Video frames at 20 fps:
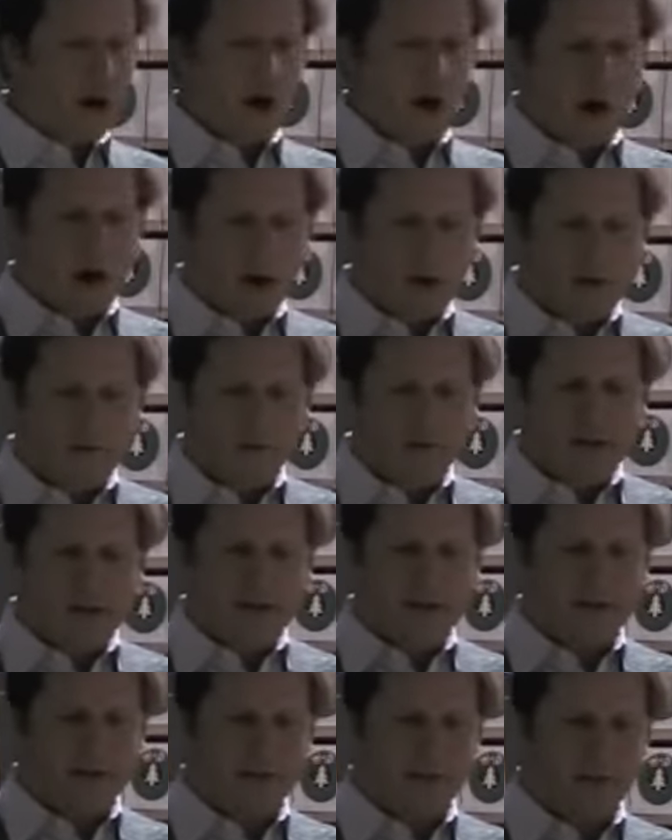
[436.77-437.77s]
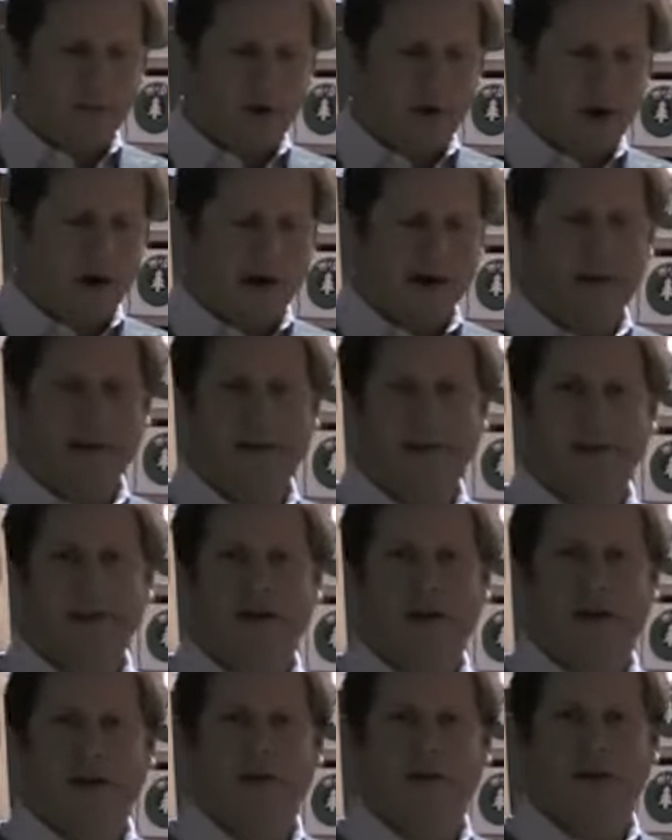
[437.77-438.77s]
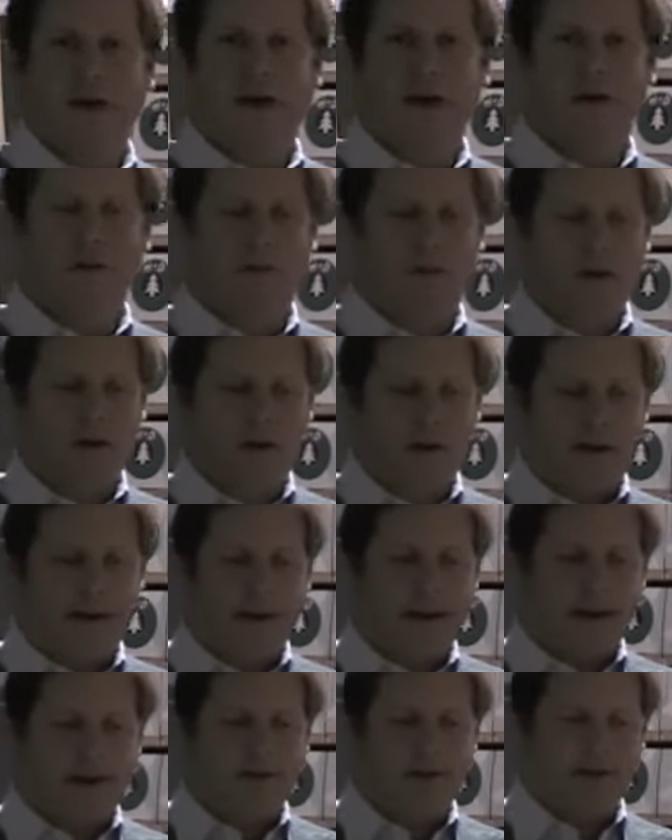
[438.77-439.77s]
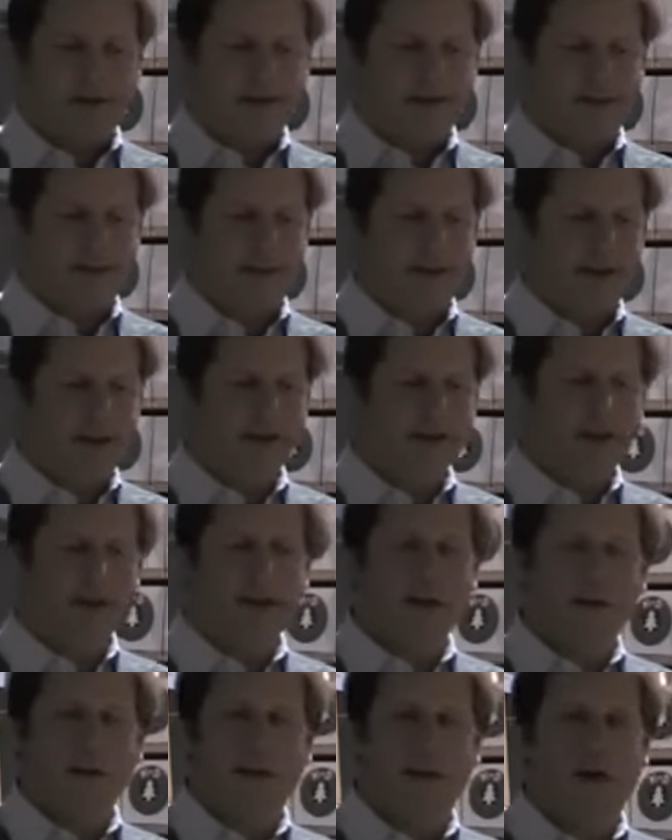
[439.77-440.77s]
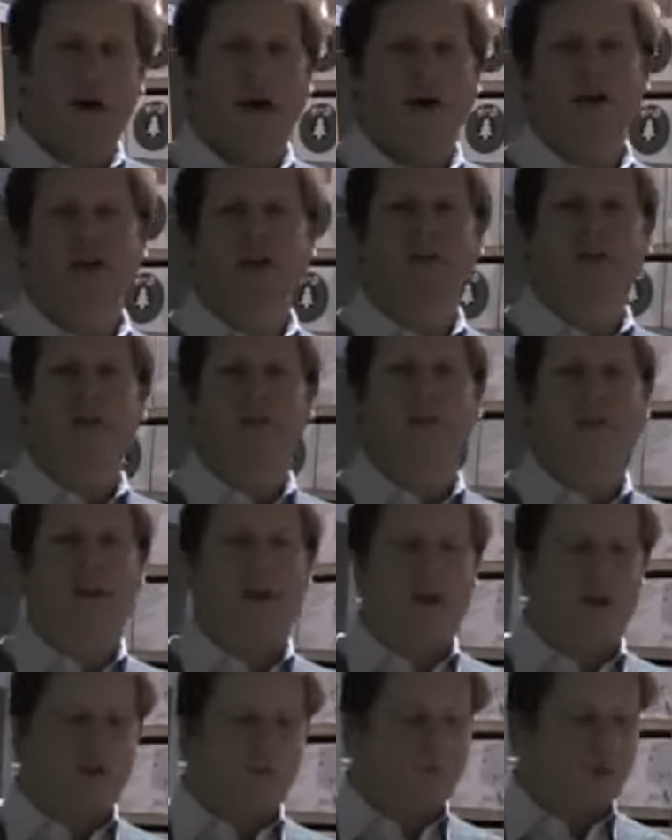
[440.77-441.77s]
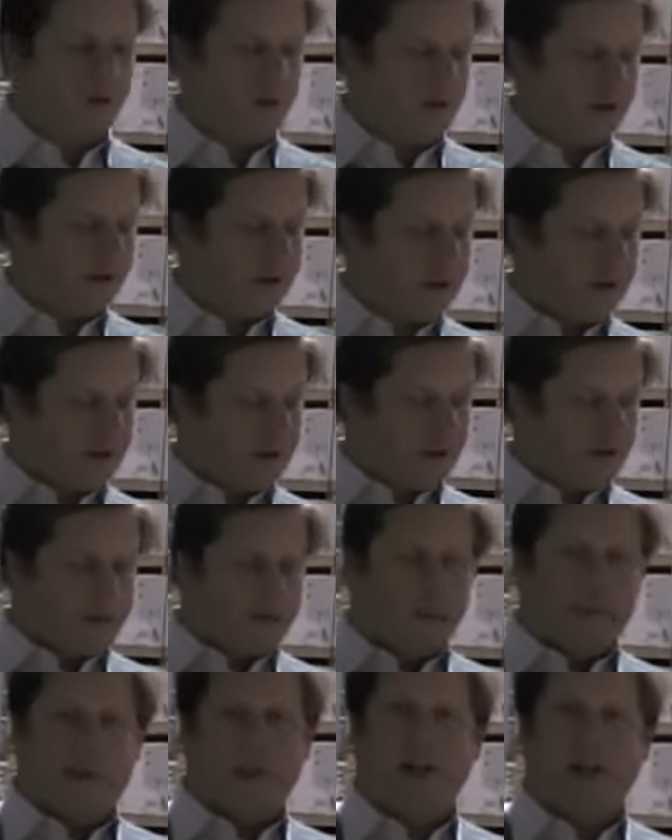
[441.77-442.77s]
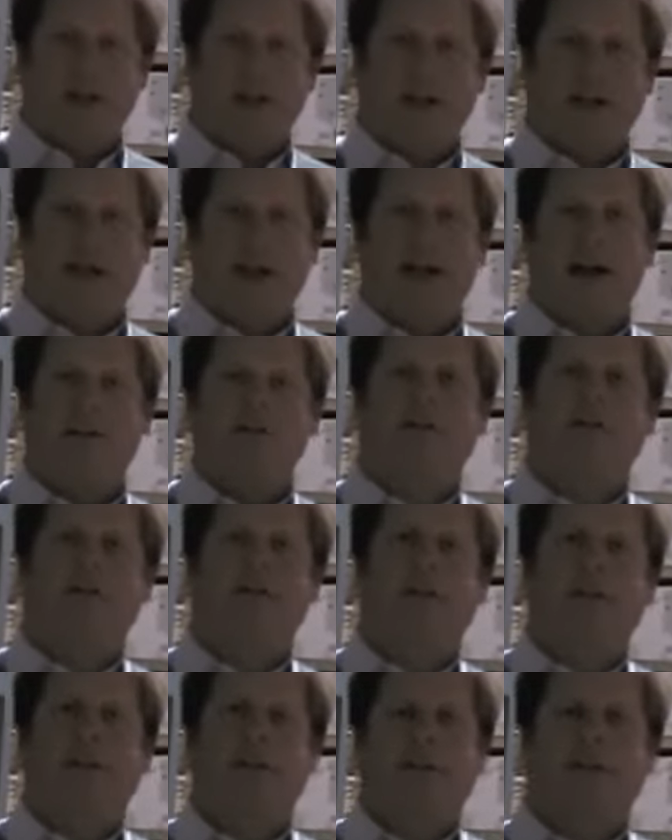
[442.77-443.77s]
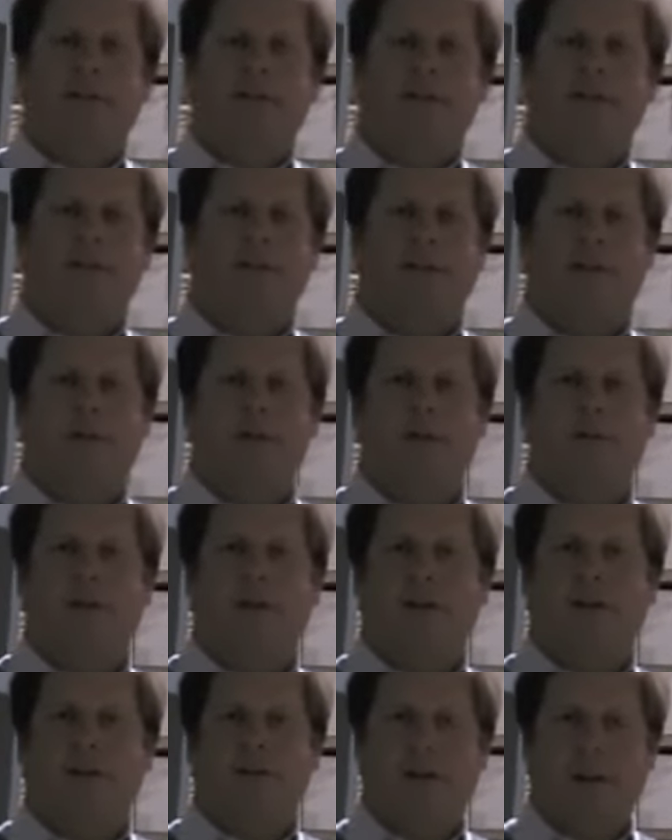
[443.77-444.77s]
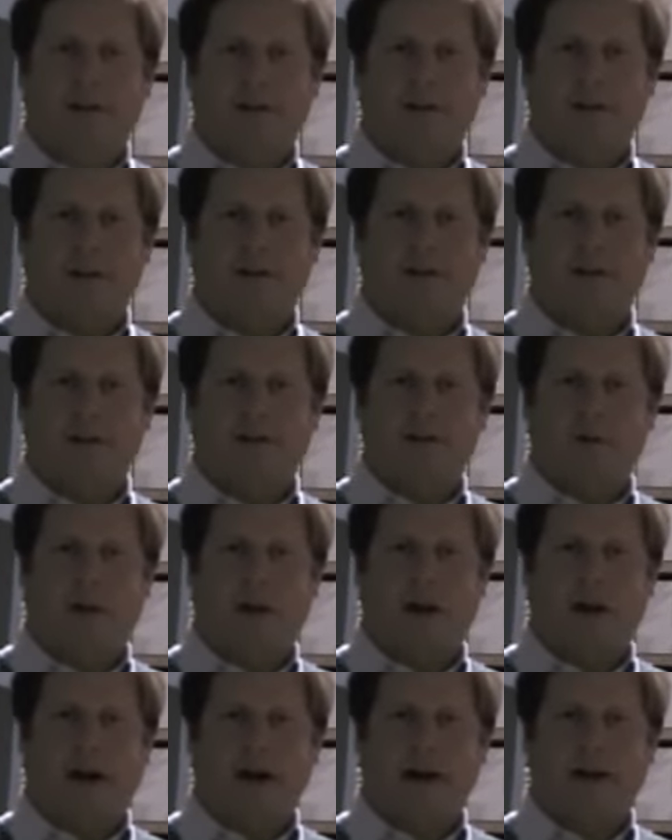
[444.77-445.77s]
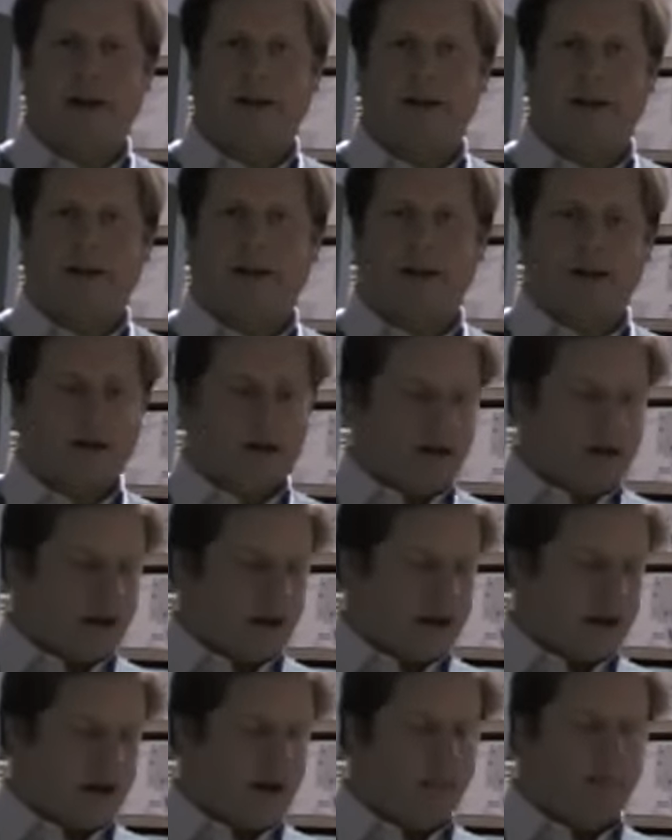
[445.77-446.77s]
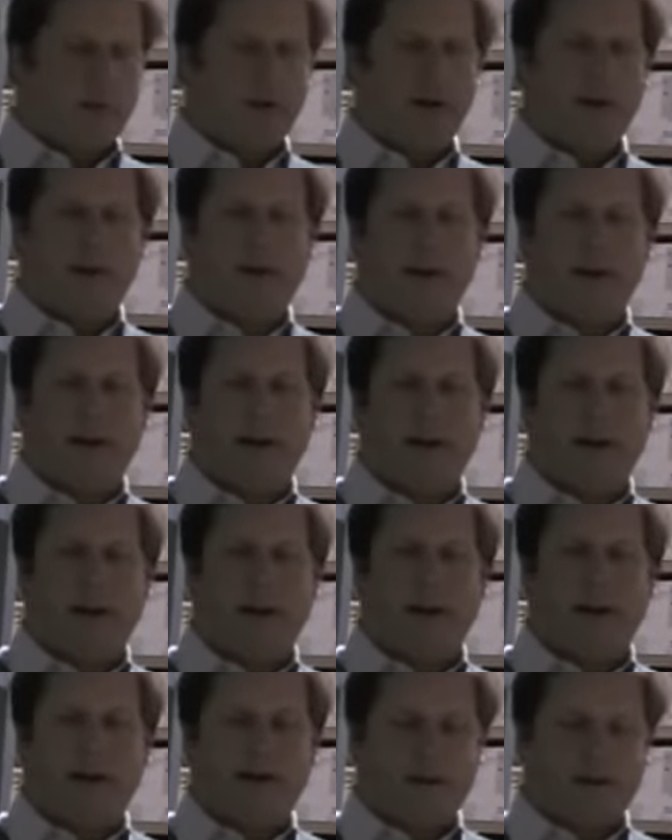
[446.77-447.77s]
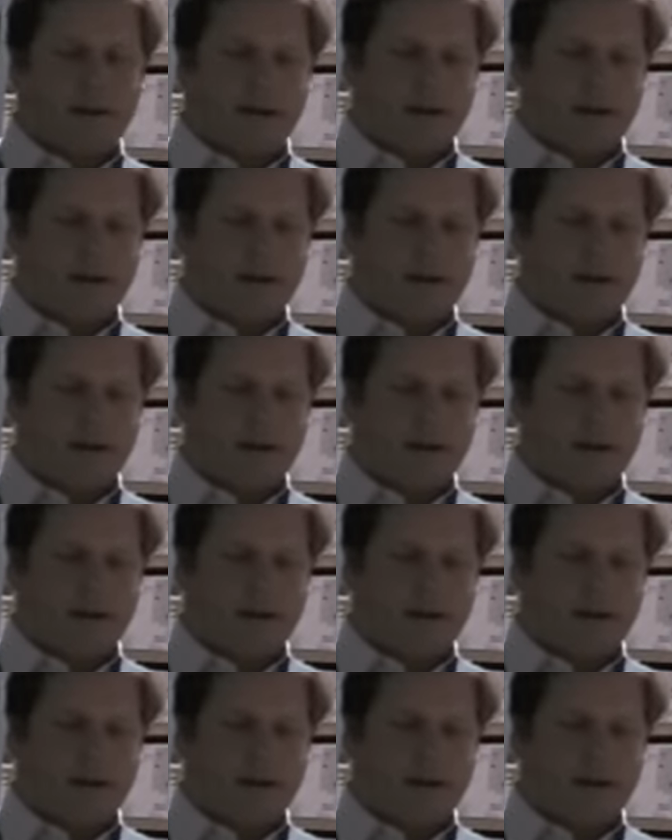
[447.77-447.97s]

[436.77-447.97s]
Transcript: All of these products are available in FSC. They're also available from 1.5 to 7 inches wide, and